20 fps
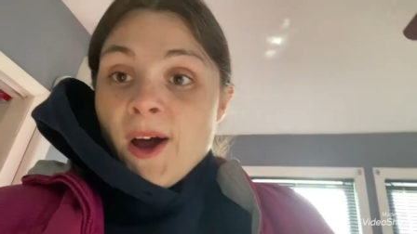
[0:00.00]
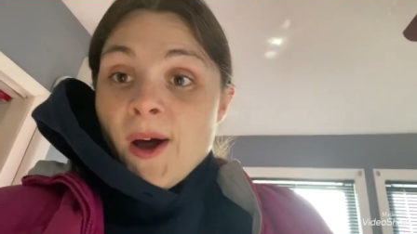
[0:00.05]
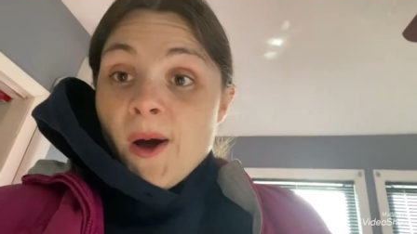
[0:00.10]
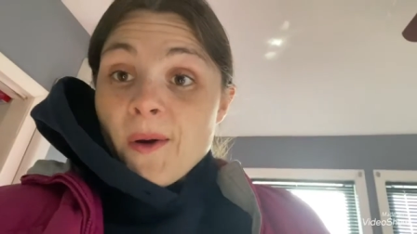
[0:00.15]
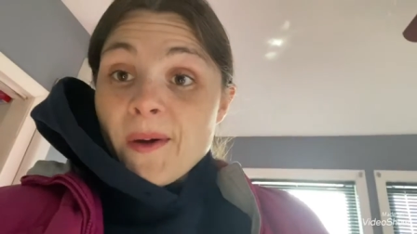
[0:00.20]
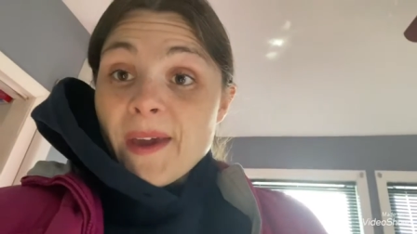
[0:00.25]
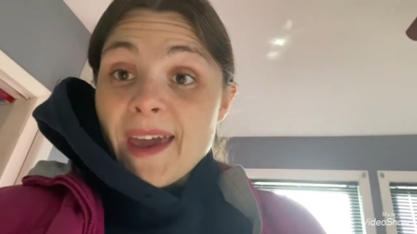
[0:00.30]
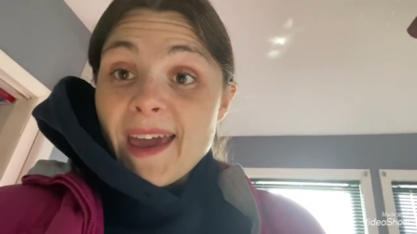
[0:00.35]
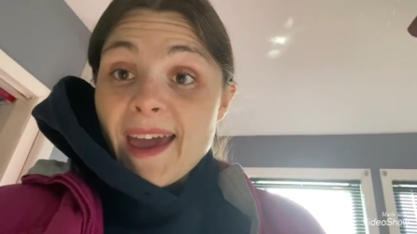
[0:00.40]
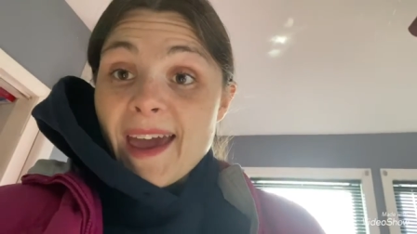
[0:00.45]

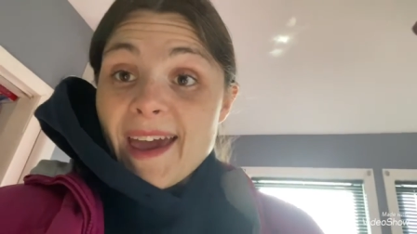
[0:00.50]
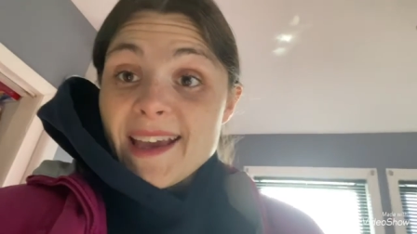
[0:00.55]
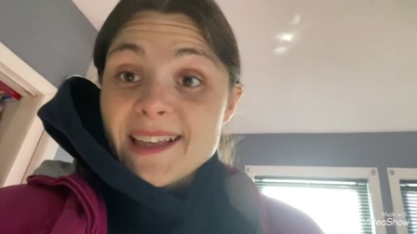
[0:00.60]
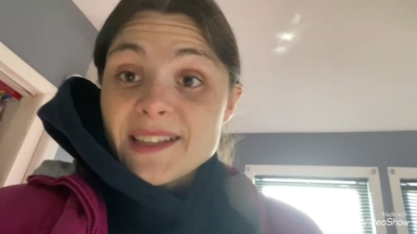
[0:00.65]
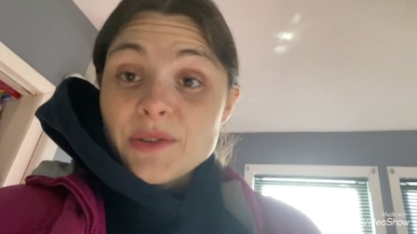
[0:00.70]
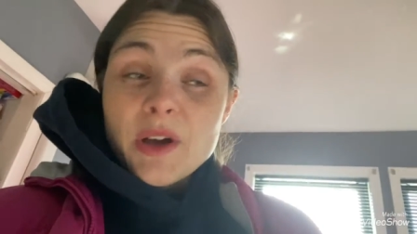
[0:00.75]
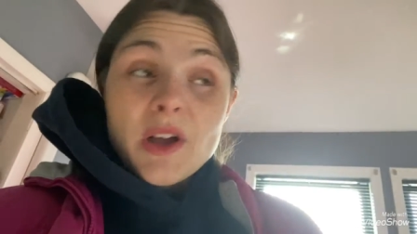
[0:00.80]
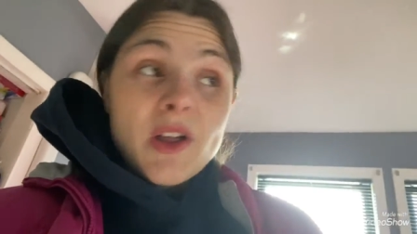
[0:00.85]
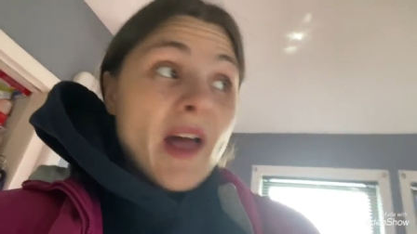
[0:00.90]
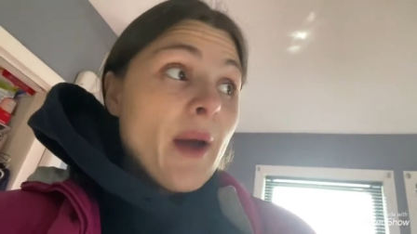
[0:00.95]
Okay, guys,
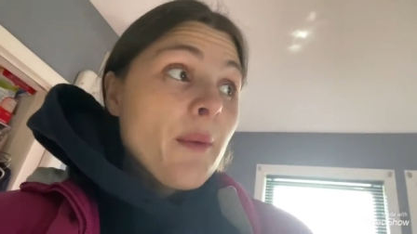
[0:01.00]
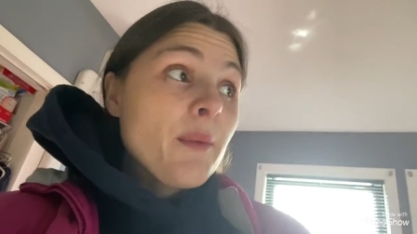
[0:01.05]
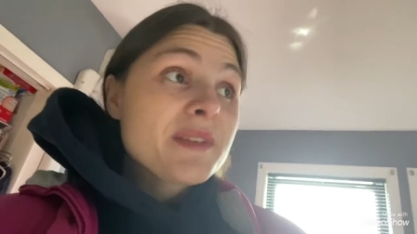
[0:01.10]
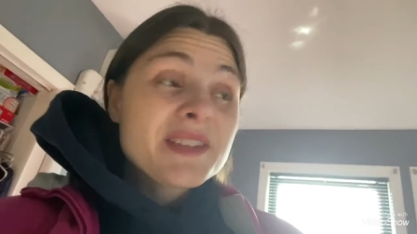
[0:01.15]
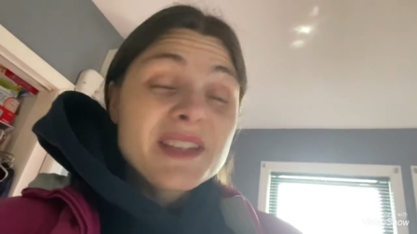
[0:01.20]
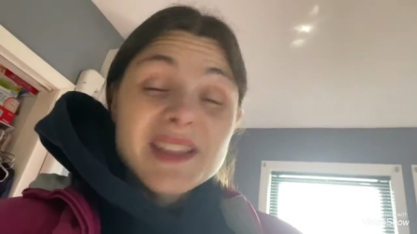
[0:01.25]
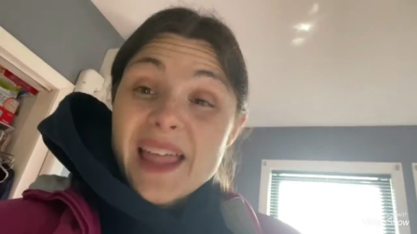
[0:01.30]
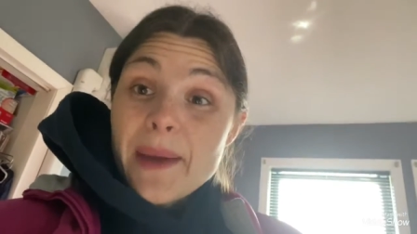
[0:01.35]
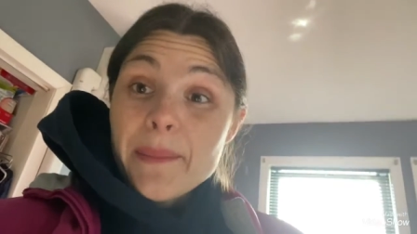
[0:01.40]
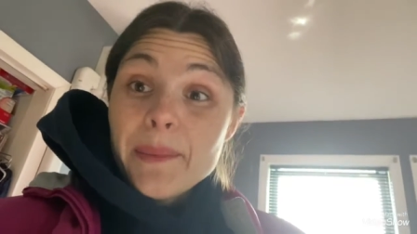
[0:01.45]
so I went
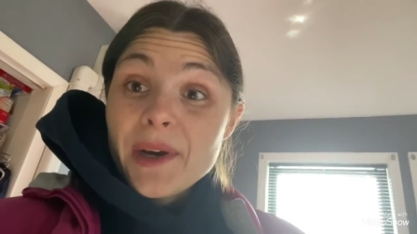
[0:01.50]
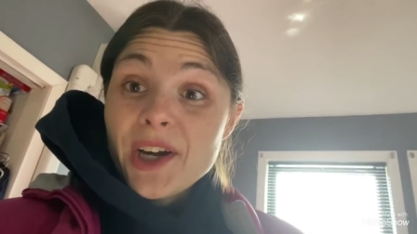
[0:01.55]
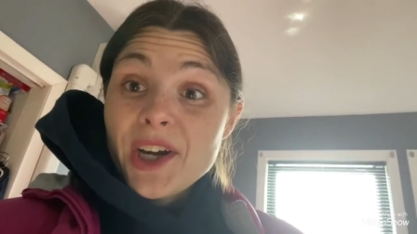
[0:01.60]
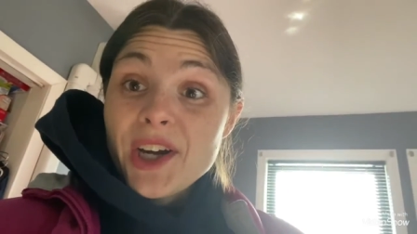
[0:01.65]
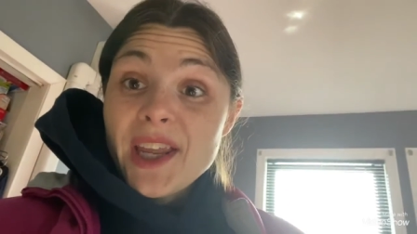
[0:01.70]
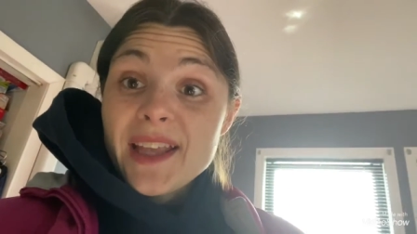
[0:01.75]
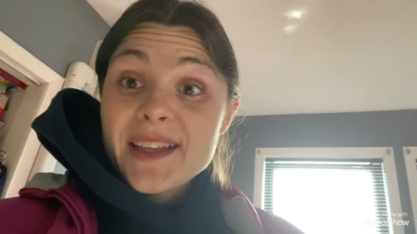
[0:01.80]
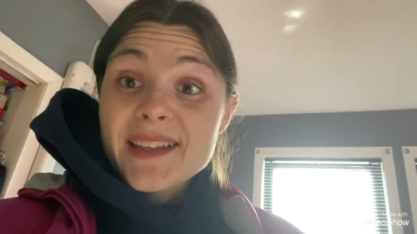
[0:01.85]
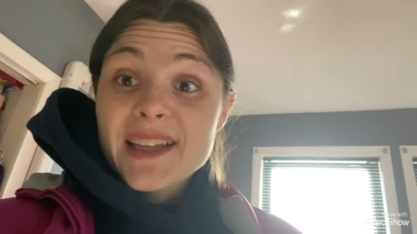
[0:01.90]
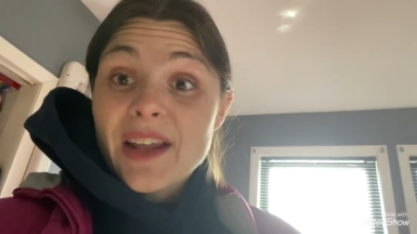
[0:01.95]
to the
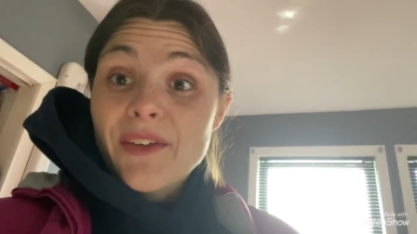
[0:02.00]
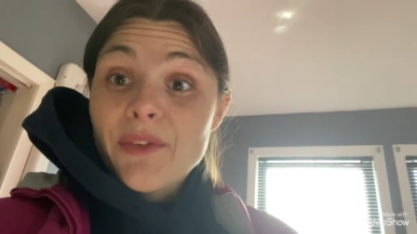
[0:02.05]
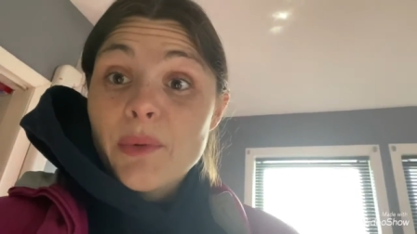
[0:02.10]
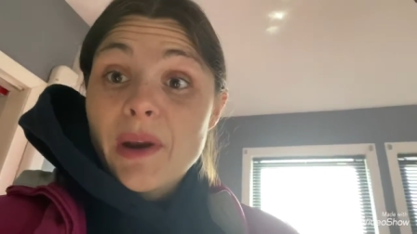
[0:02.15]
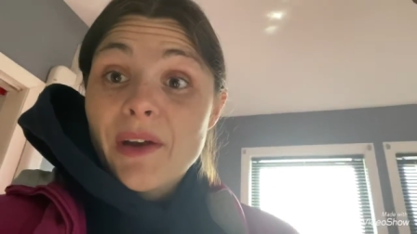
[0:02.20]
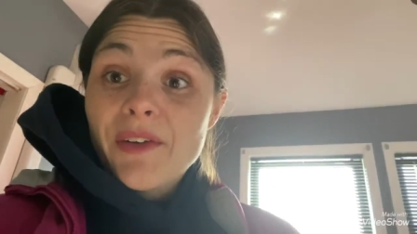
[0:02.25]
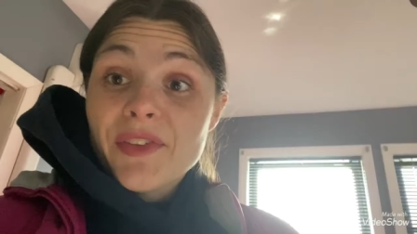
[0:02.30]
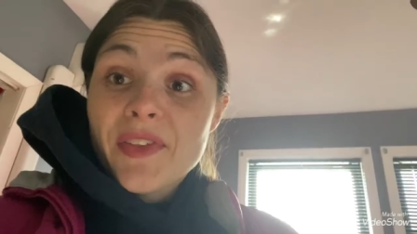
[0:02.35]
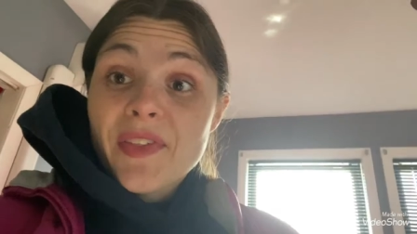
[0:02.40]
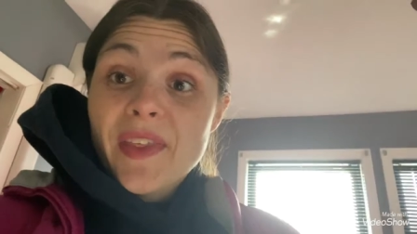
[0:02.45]
library and did
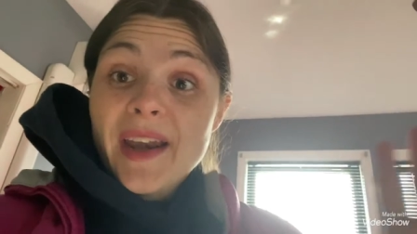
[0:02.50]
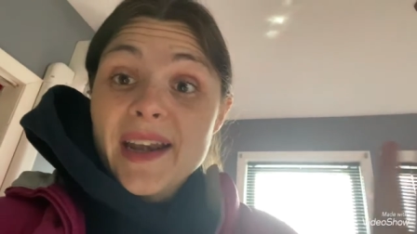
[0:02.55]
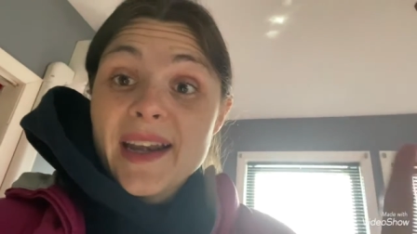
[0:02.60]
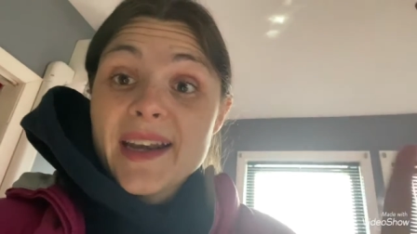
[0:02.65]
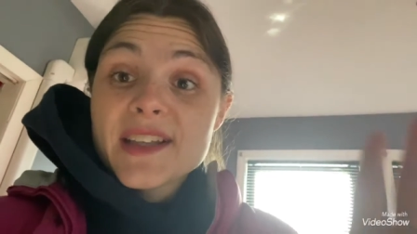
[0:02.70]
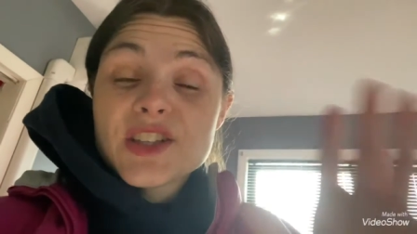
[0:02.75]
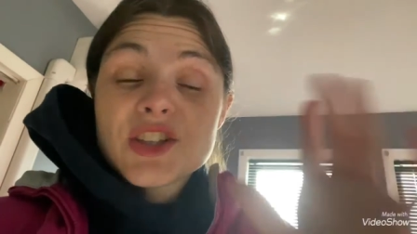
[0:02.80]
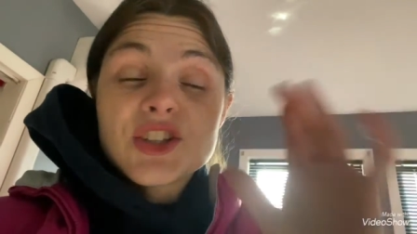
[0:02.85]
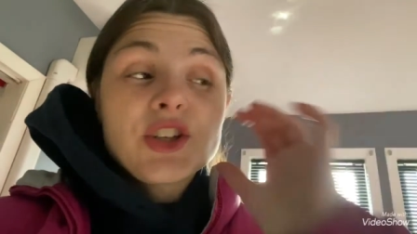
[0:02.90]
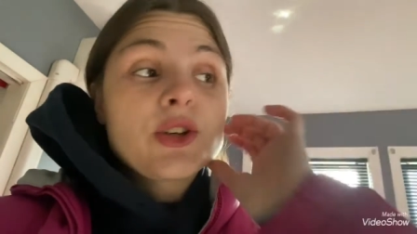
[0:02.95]
everything that I
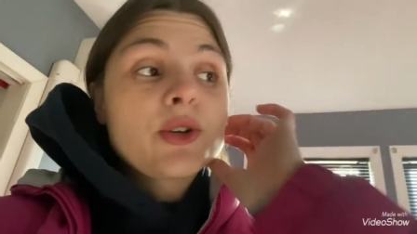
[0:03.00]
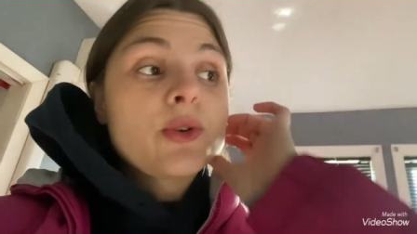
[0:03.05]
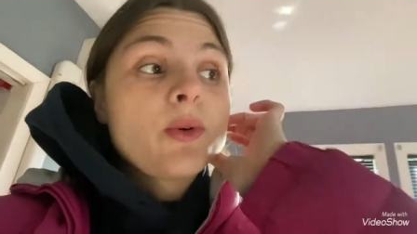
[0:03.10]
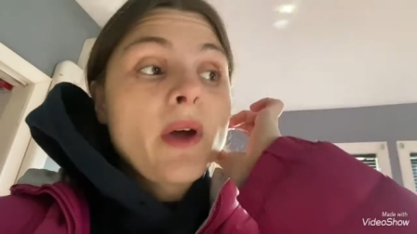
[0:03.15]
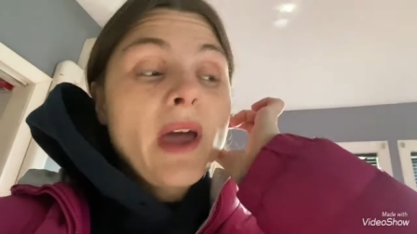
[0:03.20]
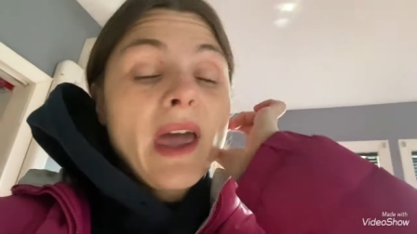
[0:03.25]
needed to do.